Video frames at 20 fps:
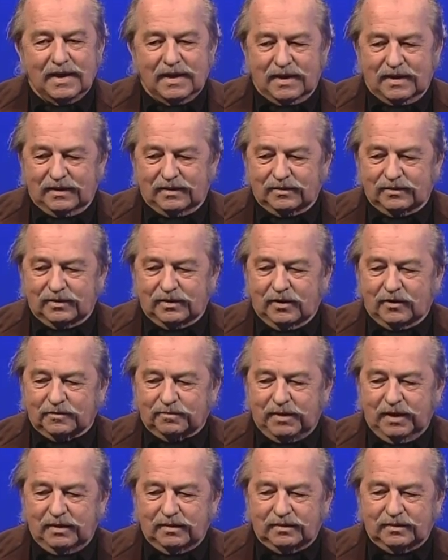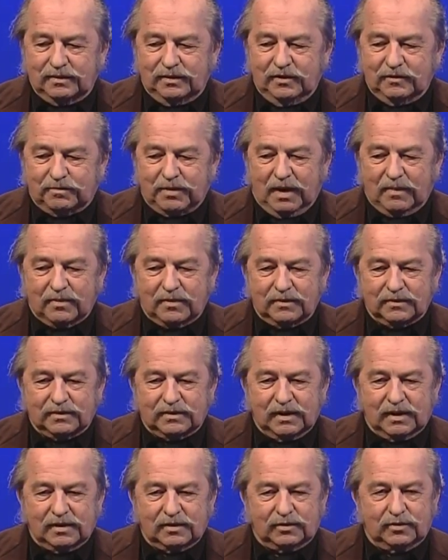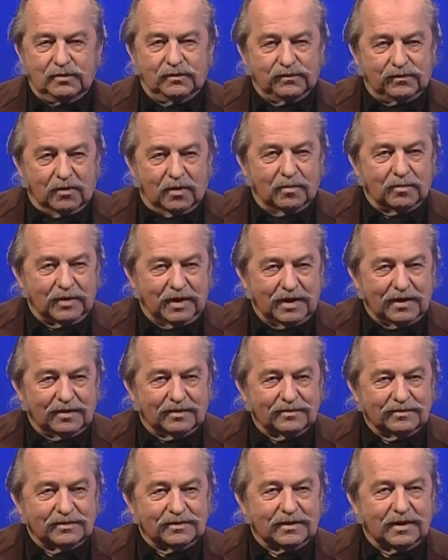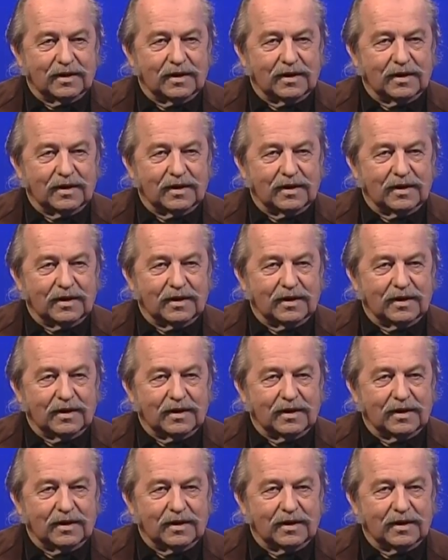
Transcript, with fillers: and those pe newspapers that do form now